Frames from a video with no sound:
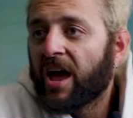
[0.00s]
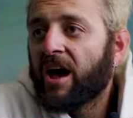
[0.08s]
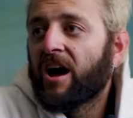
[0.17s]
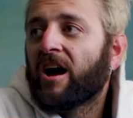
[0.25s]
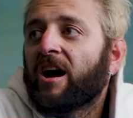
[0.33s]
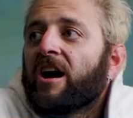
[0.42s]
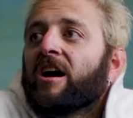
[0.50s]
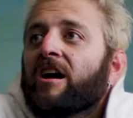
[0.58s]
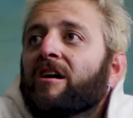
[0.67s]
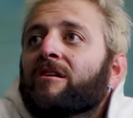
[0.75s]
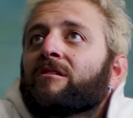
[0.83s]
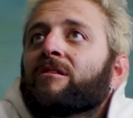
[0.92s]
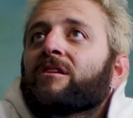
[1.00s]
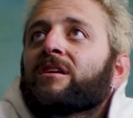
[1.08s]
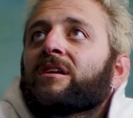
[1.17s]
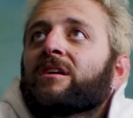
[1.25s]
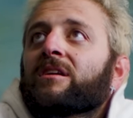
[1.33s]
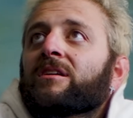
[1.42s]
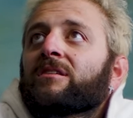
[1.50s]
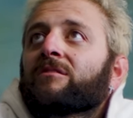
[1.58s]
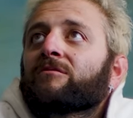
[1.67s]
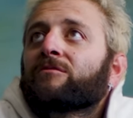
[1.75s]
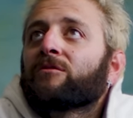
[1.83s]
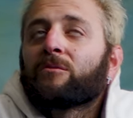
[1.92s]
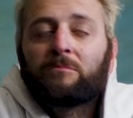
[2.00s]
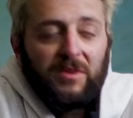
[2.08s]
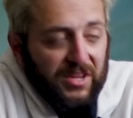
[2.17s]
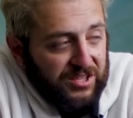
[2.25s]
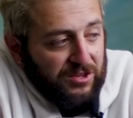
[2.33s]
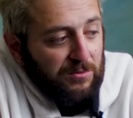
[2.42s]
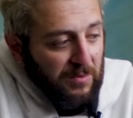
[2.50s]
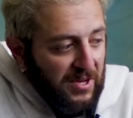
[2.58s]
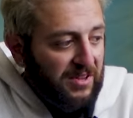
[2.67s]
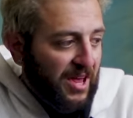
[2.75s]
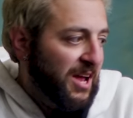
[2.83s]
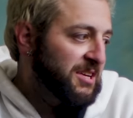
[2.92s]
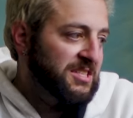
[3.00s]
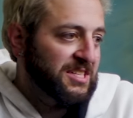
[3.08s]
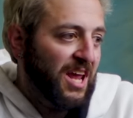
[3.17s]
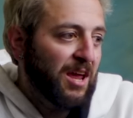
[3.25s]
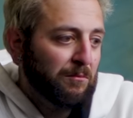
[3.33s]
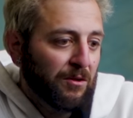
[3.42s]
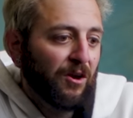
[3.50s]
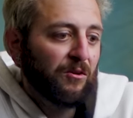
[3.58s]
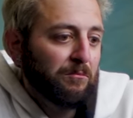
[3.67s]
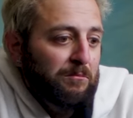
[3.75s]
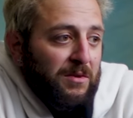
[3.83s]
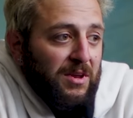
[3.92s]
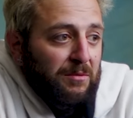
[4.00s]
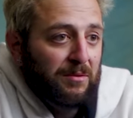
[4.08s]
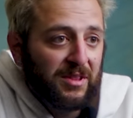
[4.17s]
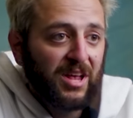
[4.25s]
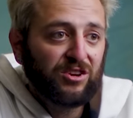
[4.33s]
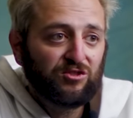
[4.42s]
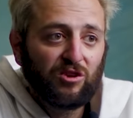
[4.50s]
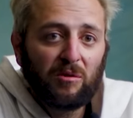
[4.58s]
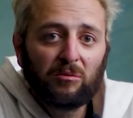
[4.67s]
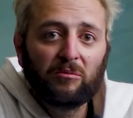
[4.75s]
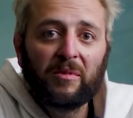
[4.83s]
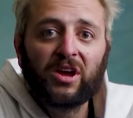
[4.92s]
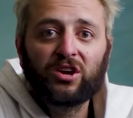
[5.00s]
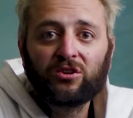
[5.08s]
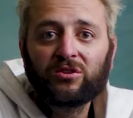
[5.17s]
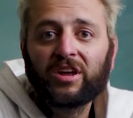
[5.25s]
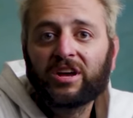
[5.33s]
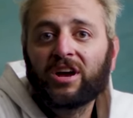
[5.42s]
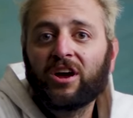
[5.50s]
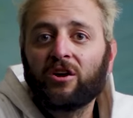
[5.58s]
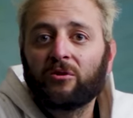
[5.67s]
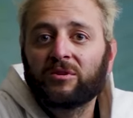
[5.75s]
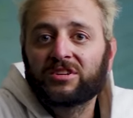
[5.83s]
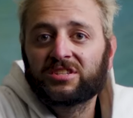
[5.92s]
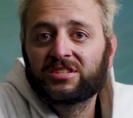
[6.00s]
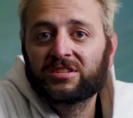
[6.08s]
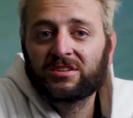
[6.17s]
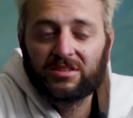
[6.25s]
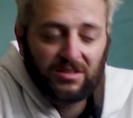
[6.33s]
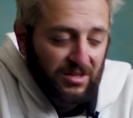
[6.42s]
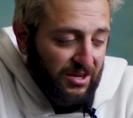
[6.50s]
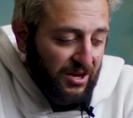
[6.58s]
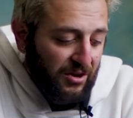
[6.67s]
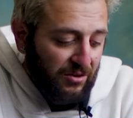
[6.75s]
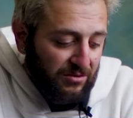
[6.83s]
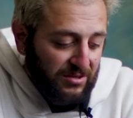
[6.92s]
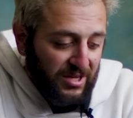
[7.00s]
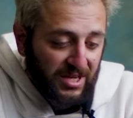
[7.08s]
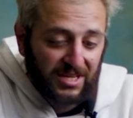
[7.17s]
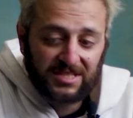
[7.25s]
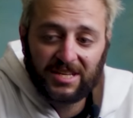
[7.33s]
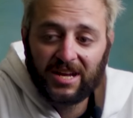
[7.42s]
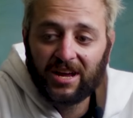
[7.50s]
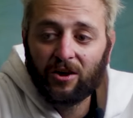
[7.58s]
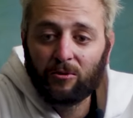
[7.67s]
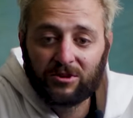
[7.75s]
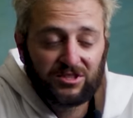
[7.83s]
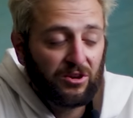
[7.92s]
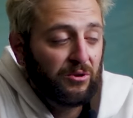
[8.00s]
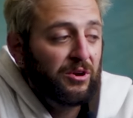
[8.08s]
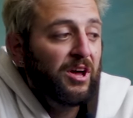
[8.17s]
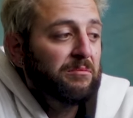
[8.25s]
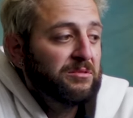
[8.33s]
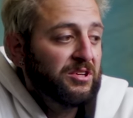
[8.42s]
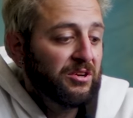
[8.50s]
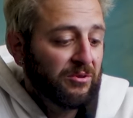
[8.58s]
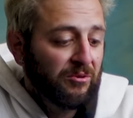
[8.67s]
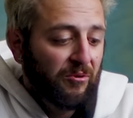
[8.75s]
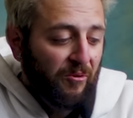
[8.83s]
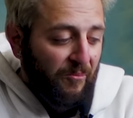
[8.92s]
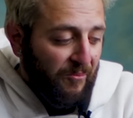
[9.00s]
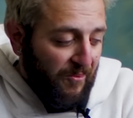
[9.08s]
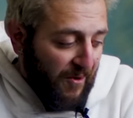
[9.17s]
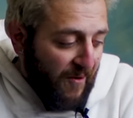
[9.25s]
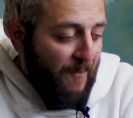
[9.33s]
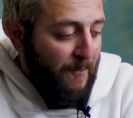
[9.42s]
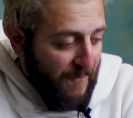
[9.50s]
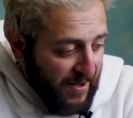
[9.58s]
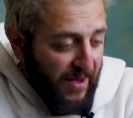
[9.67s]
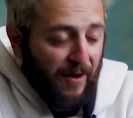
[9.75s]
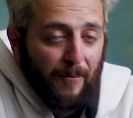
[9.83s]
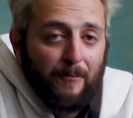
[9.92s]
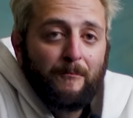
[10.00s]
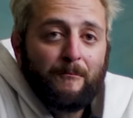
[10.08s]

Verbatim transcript: uh, for me to be that scapegoat, me to be that troublemaker, like I always, you know, like I said, I always owned up to. Yeah